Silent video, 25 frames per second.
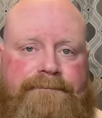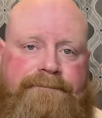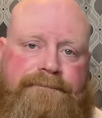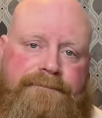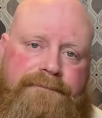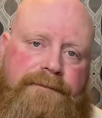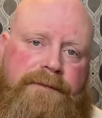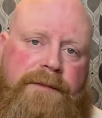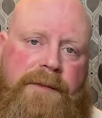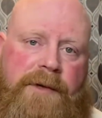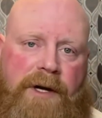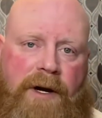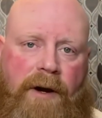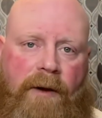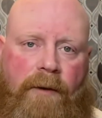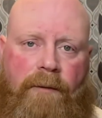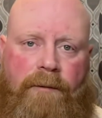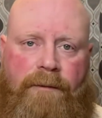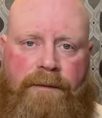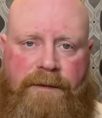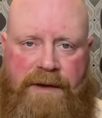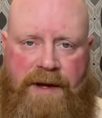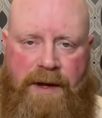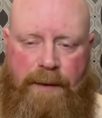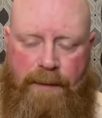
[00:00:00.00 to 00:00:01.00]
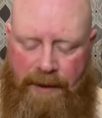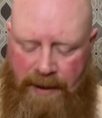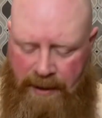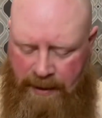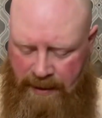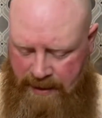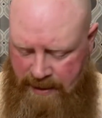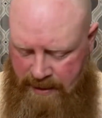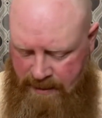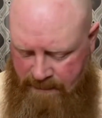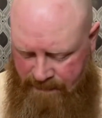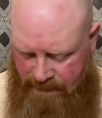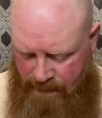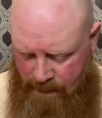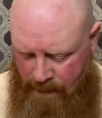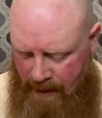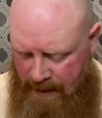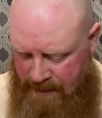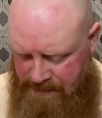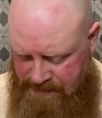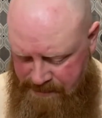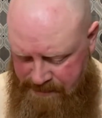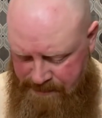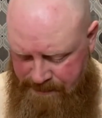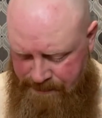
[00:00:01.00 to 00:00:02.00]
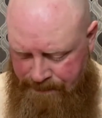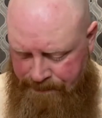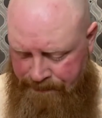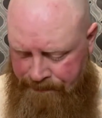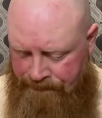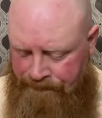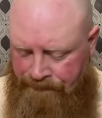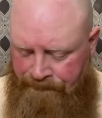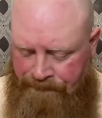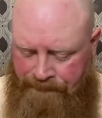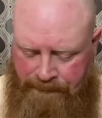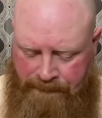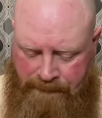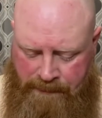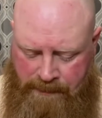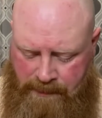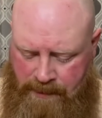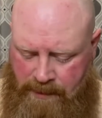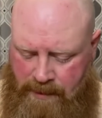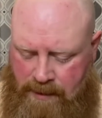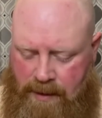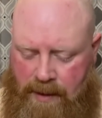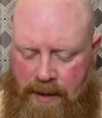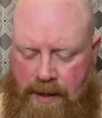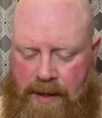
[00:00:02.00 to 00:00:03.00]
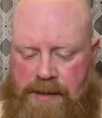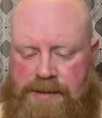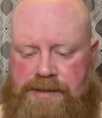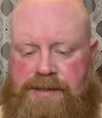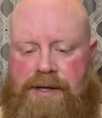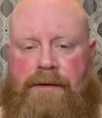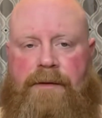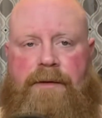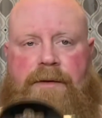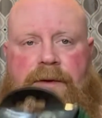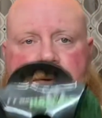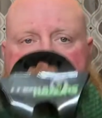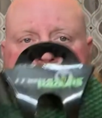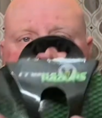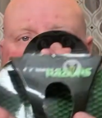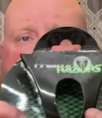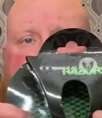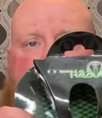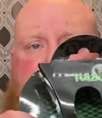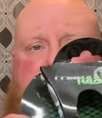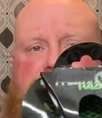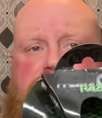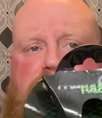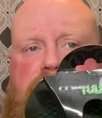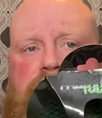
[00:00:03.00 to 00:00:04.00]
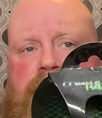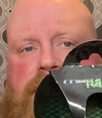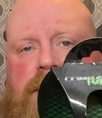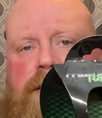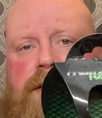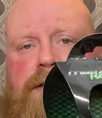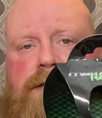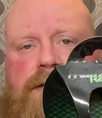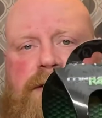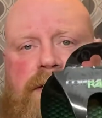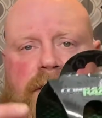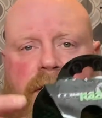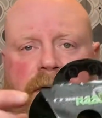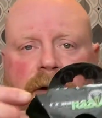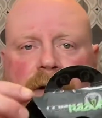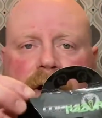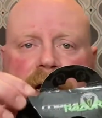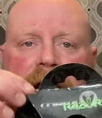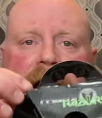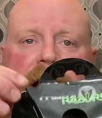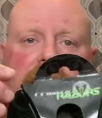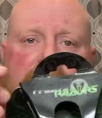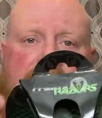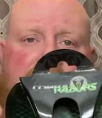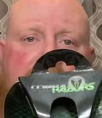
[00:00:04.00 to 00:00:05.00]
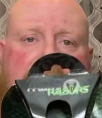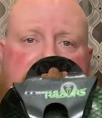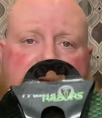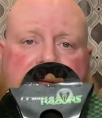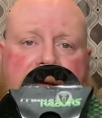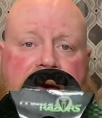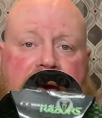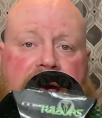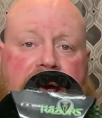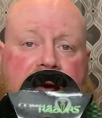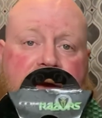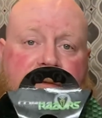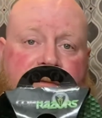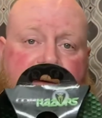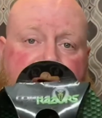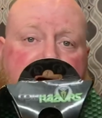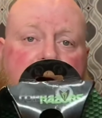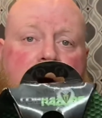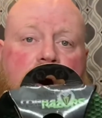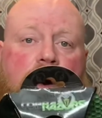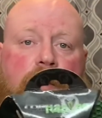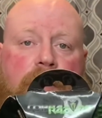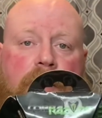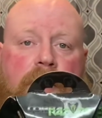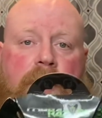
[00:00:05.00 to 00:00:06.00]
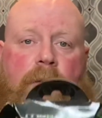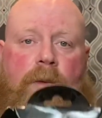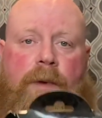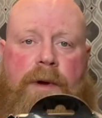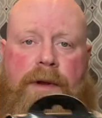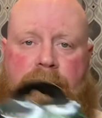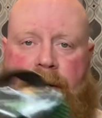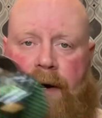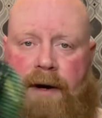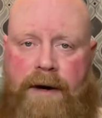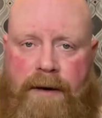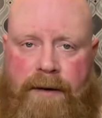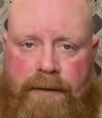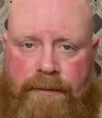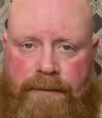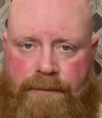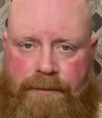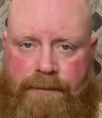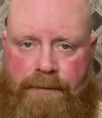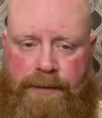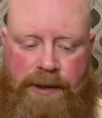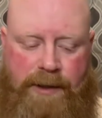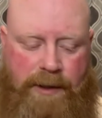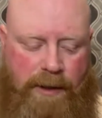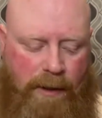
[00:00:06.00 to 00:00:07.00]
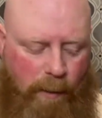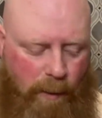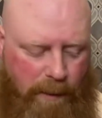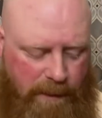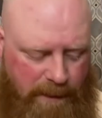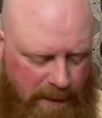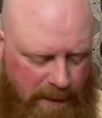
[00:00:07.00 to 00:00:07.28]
you know, the ability of the razor. So your packaging is going to look kind of like the head of a cobra when their